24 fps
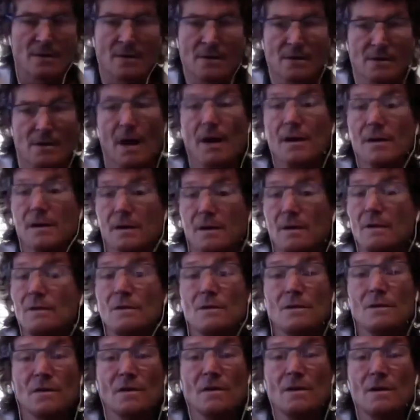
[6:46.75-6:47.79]
I
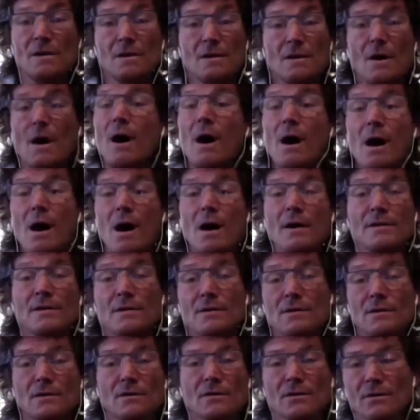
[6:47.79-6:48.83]
can see
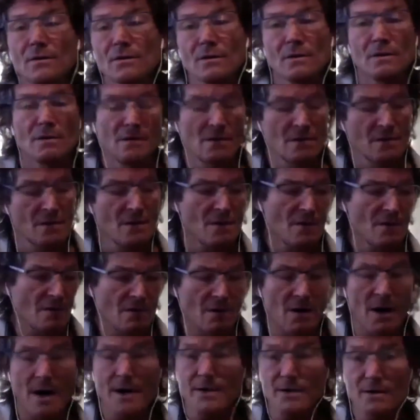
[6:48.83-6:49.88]
gardens,
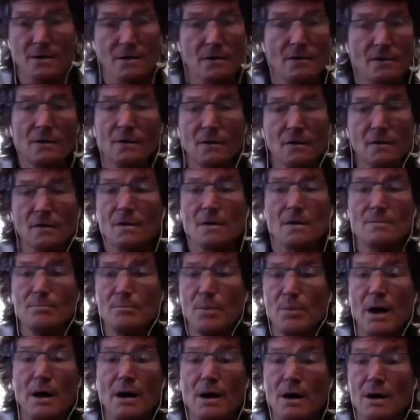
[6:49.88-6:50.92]
or I can see
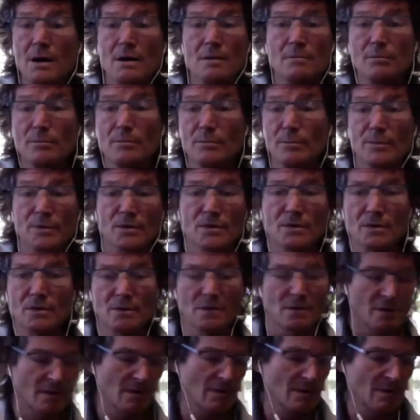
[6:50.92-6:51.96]
bombs.
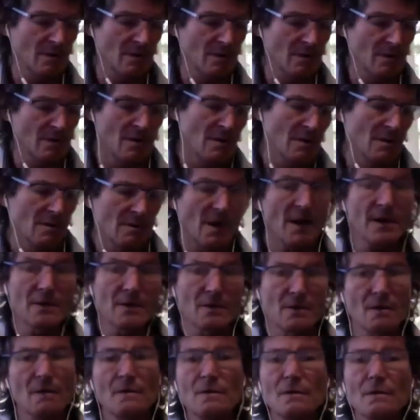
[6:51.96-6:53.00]
I
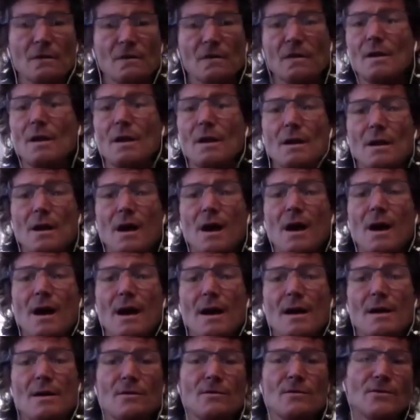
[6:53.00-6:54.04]
can see
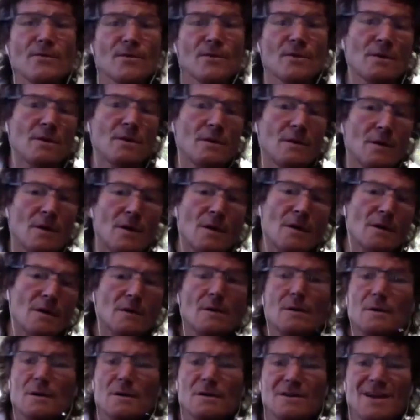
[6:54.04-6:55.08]
life
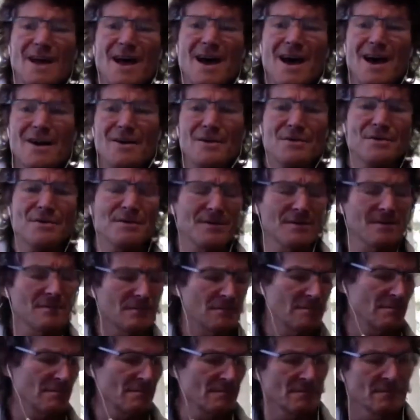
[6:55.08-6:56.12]
or death
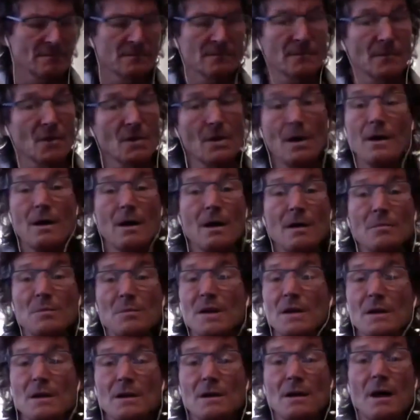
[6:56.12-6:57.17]

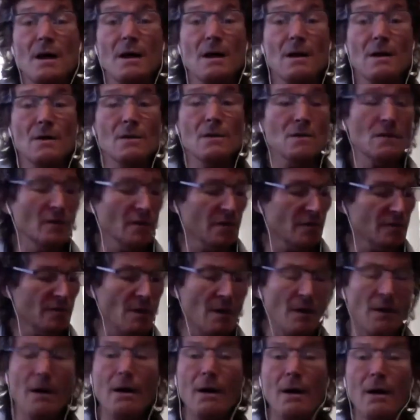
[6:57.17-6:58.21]
coming on
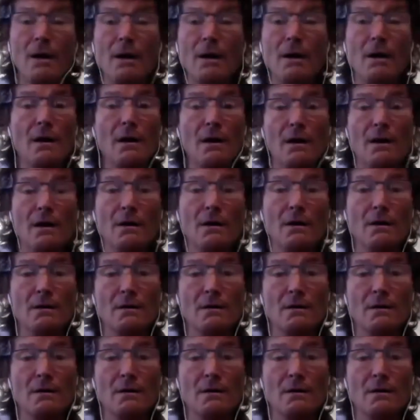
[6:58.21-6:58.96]
strong.